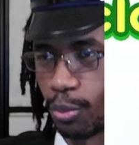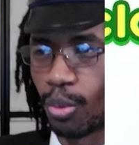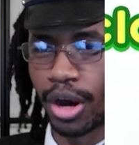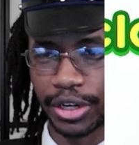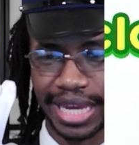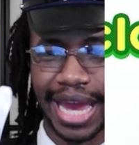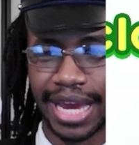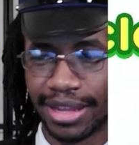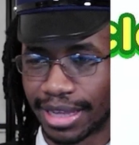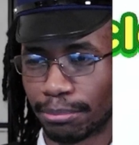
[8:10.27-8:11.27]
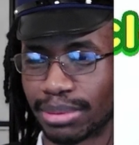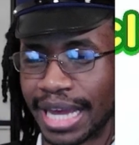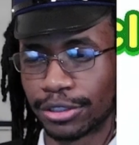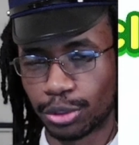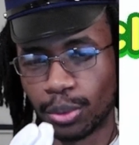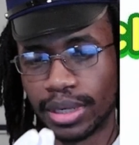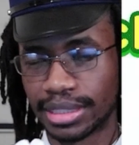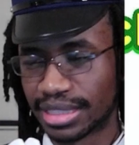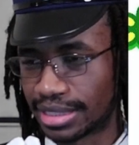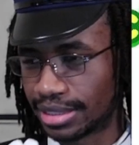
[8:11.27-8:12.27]
water cannon, like a blast
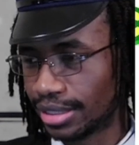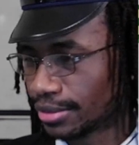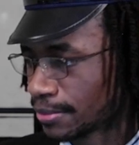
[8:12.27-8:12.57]
toys in the seat.